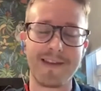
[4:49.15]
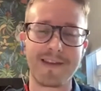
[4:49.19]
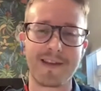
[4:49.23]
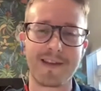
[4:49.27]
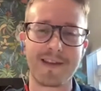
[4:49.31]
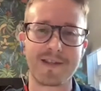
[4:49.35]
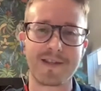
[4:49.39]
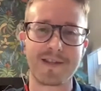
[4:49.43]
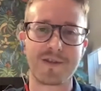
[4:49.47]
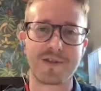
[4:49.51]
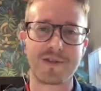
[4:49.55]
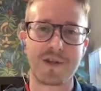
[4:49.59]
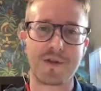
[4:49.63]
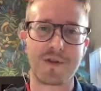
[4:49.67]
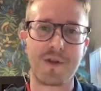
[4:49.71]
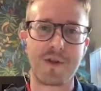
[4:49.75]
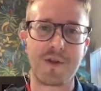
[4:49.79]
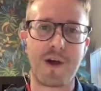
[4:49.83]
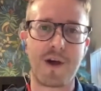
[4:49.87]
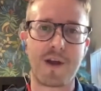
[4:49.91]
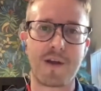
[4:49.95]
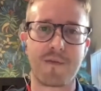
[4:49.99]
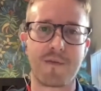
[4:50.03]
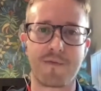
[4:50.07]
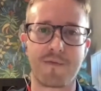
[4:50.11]
Because there's a
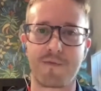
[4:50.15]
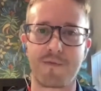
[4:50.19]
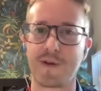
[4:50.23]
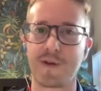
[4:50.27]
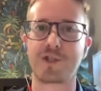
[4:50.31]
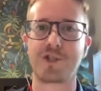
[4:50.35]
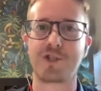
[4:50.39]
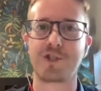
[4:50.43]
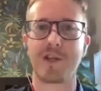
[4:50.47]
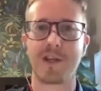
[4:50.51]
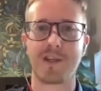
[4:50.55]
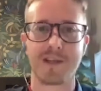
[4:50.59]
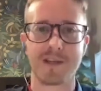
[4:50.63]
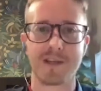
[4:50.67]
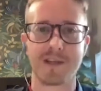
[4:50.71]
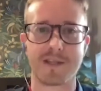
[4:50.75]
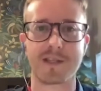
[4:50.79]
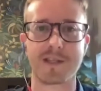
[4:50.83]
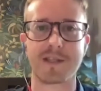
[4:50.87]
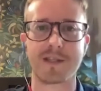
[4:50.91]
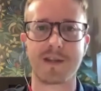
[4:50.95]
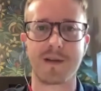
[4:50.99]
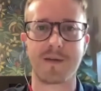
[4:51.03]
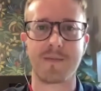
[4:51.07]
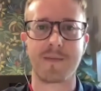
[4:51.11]
lot of friction in the
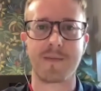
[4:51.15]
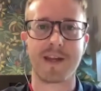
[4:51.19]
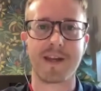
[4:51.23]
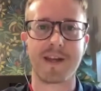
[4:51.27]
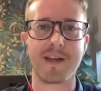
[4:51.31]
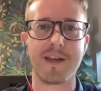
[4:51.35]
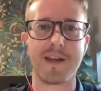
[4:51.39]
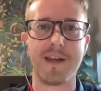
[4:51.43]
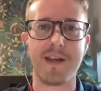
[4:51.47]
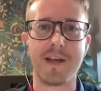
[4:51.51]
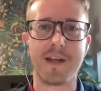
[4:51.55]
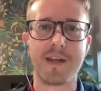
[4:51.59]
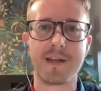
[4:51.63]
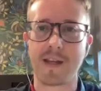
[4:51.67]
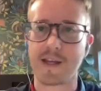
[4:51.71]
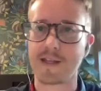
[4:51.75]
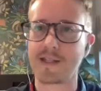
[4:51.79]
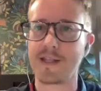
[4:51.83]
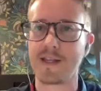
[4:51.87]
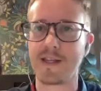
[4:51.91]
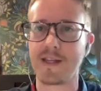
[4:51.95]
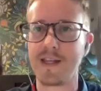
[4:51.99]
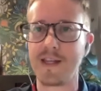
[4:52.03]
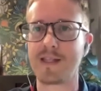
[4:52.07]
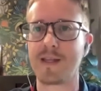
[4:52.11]
system that
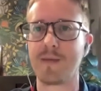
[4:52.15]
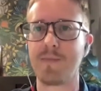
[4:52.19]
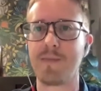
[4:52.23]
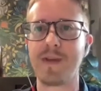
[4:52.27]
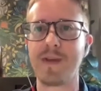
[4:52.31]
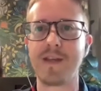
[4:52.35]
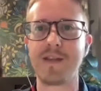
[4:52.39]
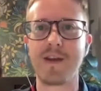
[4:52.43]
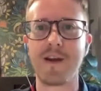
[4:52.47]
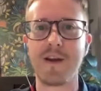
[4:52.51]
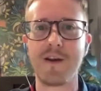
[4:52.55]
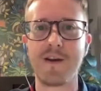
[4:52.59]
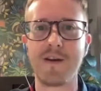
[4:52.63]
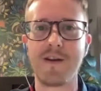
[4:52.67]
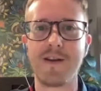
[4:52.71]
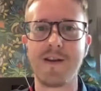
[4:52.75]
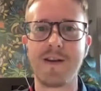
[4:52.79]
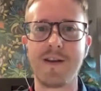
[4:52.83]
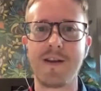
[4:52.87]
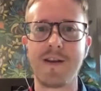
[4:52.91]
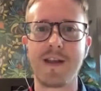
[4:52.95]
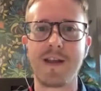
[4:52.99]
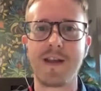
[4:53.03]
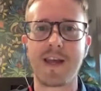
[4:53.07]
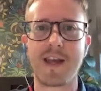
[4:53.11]
doesn't need to be there,
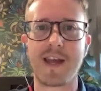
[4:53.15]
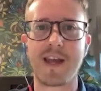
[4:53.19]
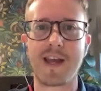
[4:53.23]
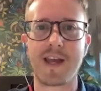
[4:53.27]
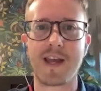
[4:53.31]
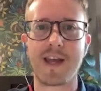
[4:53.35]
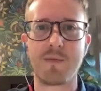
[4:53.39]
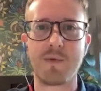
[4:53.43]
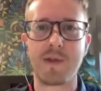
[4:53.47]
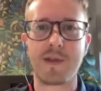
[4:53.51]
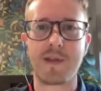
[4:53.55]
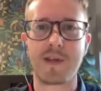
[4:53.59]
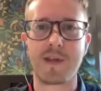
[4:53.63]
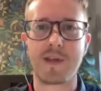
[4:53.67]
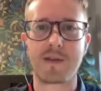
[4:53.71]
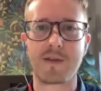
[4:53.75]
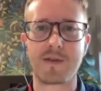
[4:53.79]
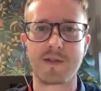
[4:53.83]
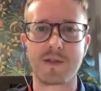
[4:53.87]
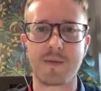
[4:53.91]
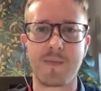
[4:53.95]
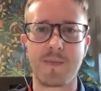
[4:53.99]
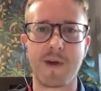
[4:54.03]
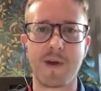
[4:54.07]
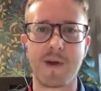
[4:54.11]
and we think
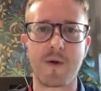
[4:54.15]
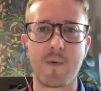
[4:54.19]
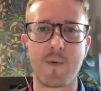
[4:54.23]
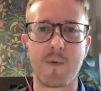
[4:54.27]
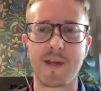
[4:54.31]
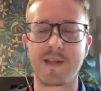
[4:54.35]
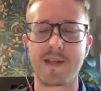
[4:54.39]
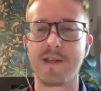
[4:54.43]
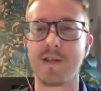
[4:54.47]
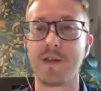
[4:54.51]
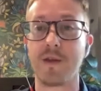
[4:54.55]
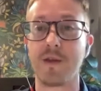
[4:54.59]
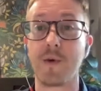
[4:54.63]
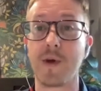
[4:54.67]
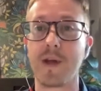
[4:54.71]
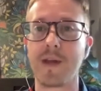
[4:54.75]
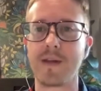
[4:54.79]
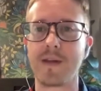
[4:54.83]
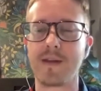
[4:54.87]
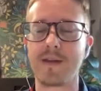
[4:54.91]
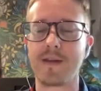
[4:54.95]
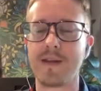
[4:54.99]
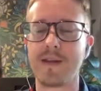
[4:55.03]
there's a better way to do it.